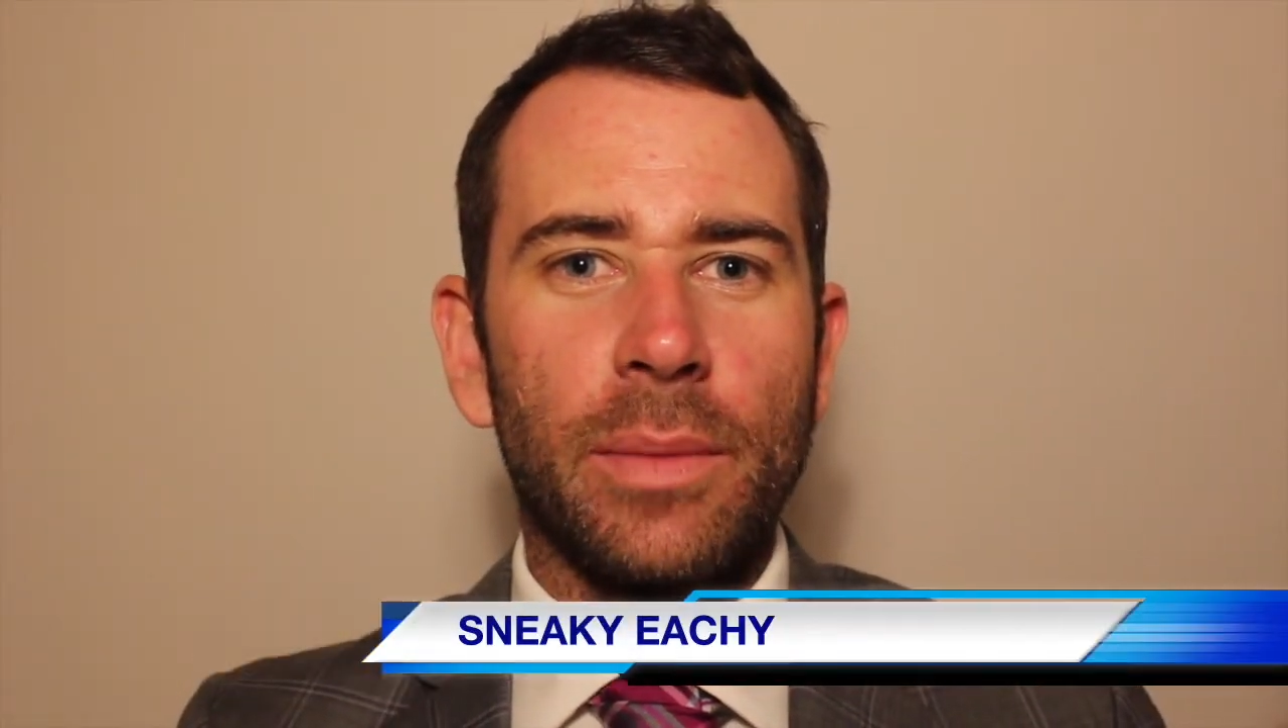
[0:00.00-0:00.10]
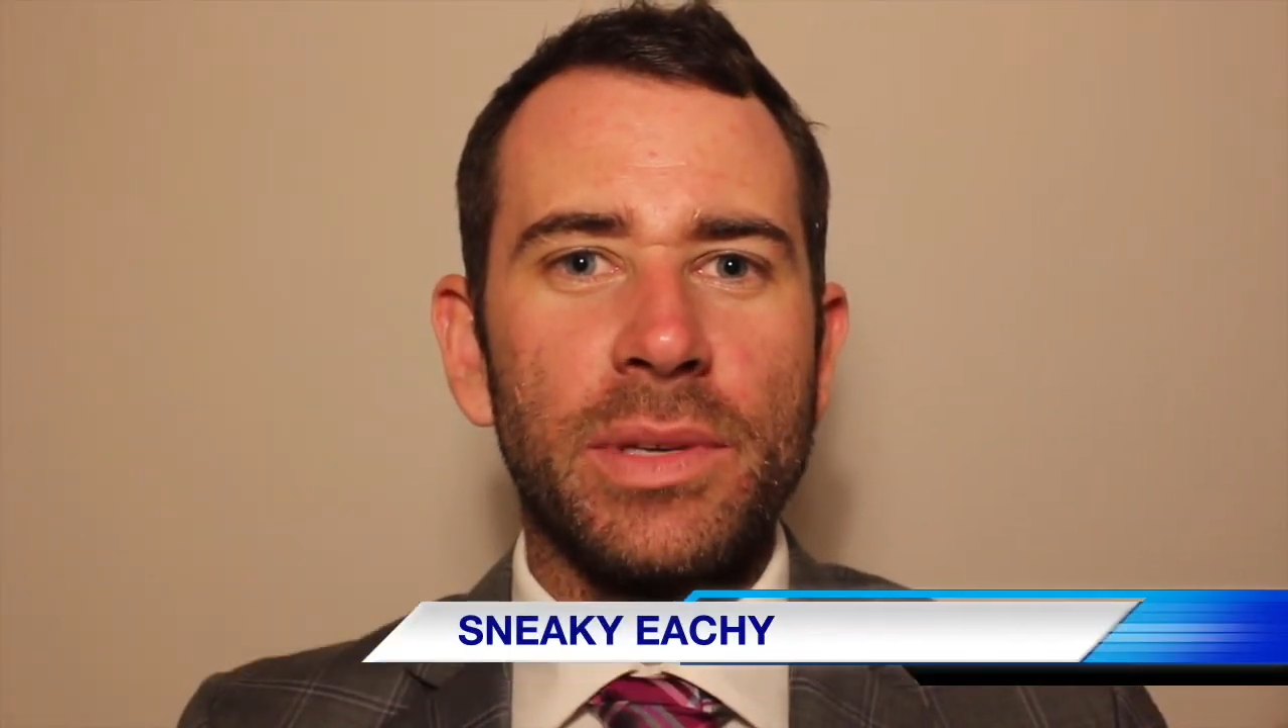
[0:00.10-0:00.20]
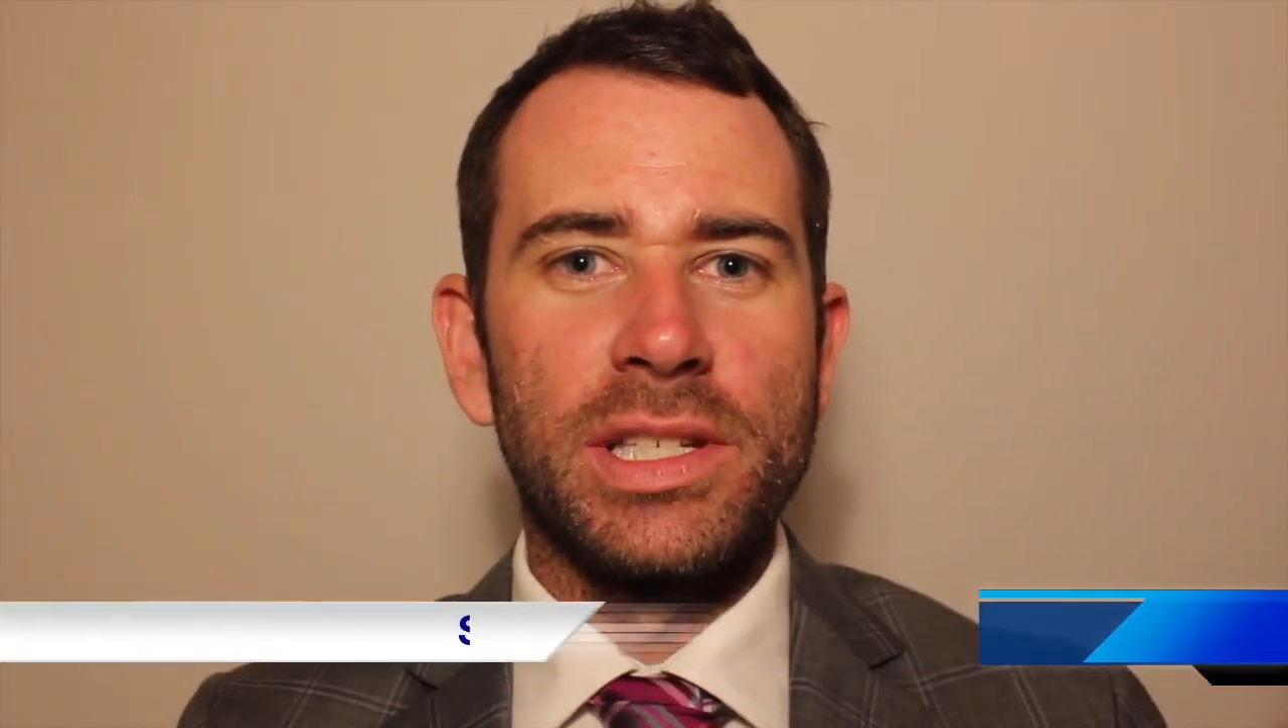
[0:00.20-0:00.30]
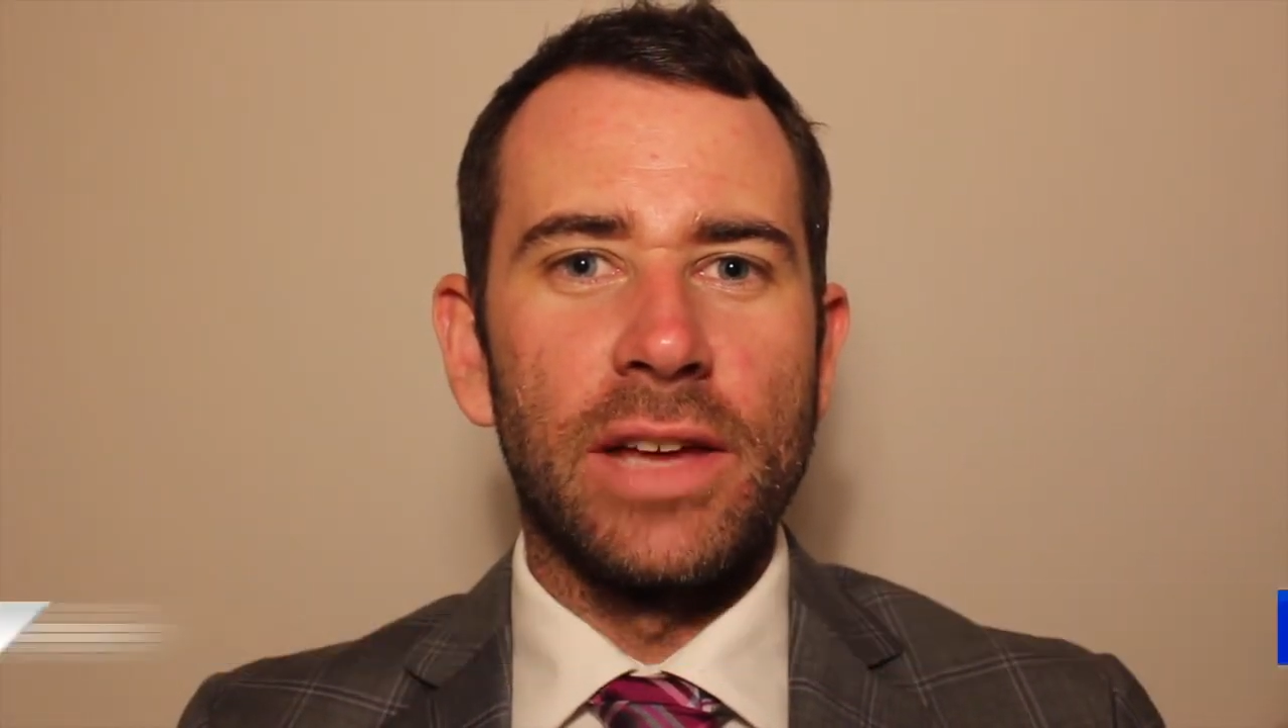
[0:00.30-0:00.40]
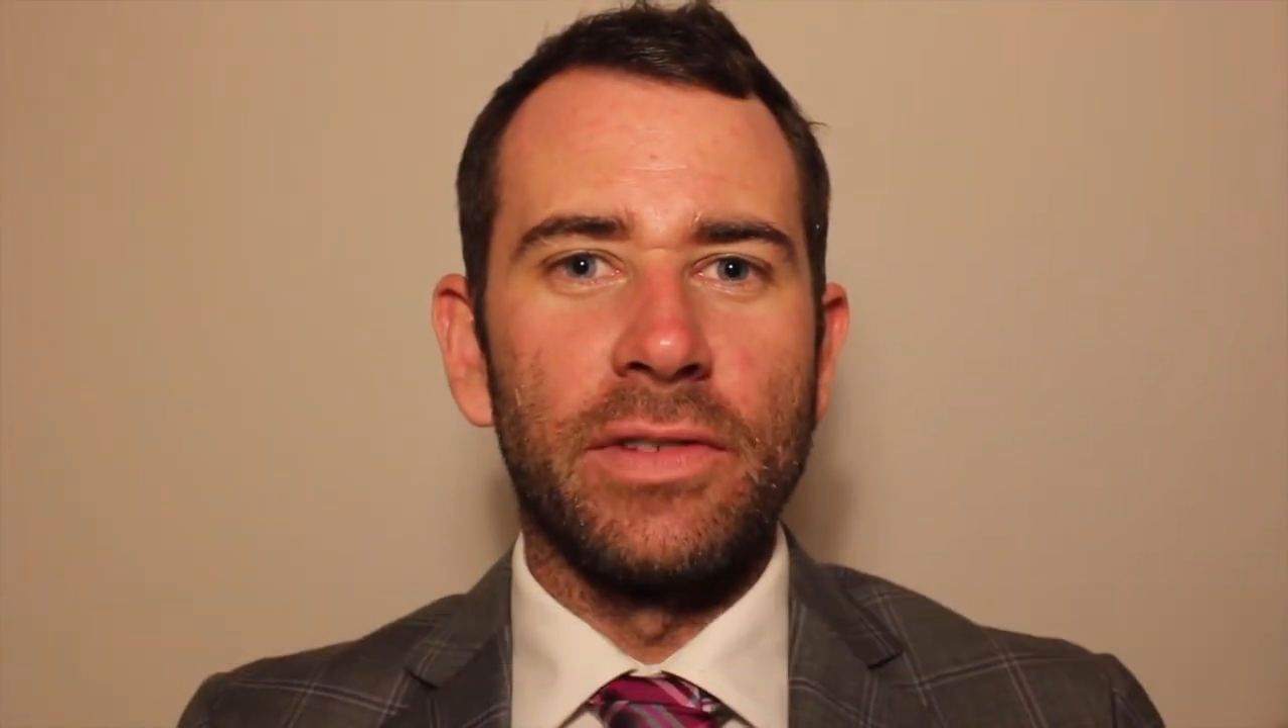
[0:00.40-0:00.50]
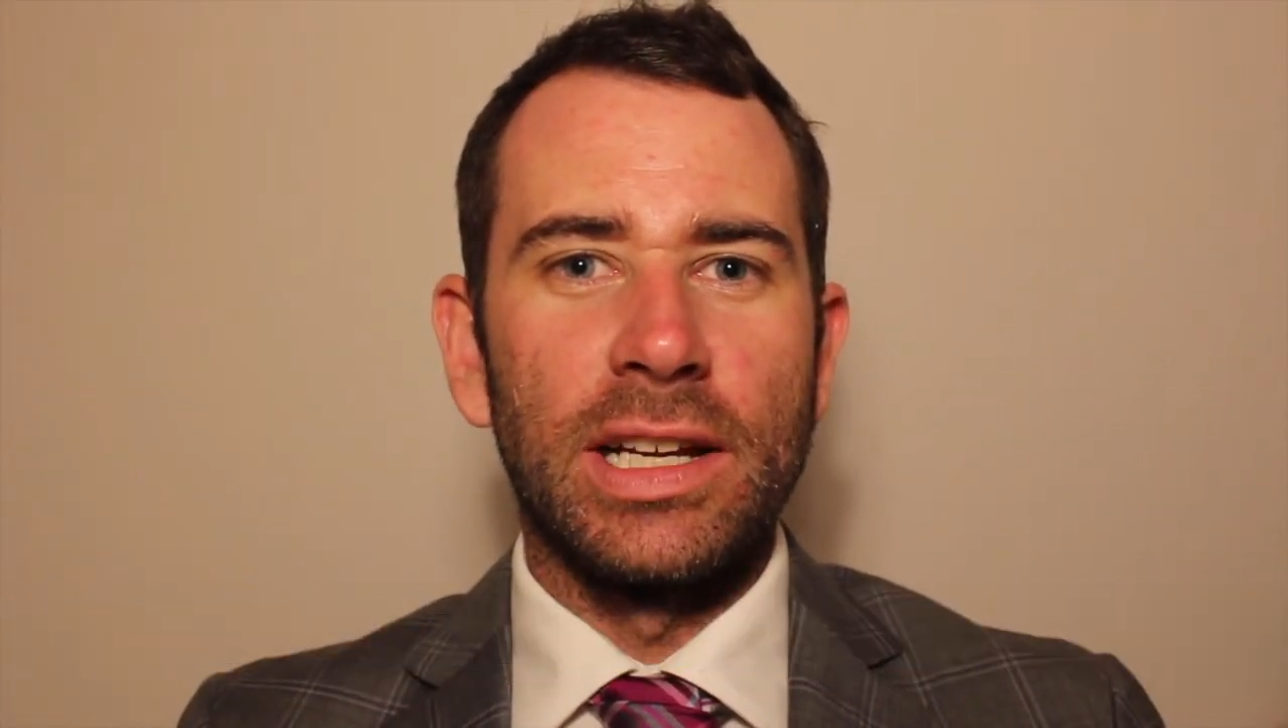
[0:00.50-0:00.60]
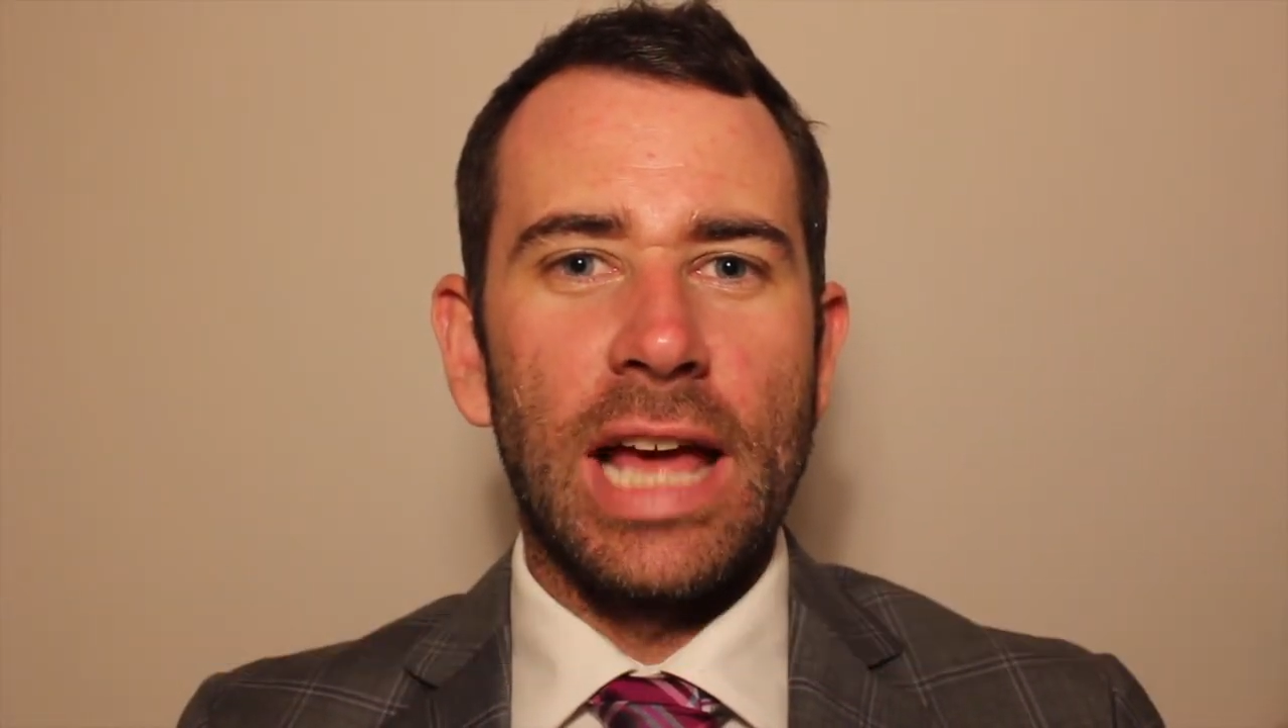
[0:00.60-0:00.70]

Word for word: number 7,